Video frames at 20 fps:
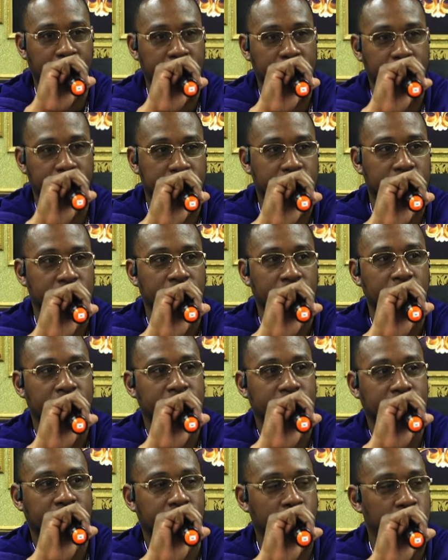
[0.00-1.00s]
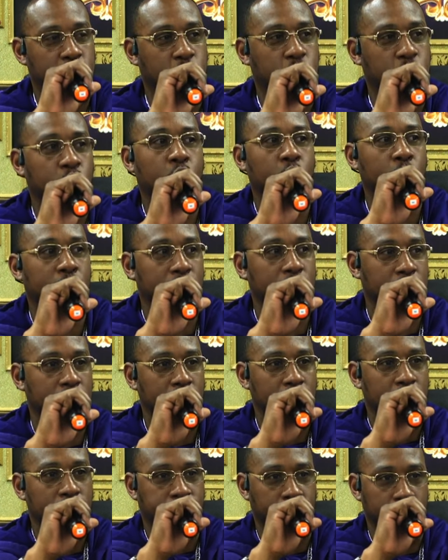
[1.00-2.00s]
pierced, destroyed
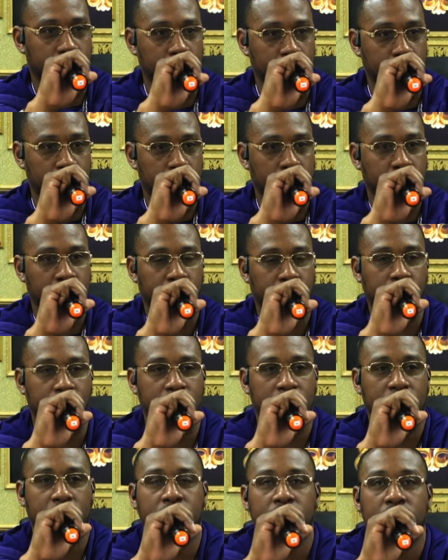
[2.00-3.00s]
for you. Read.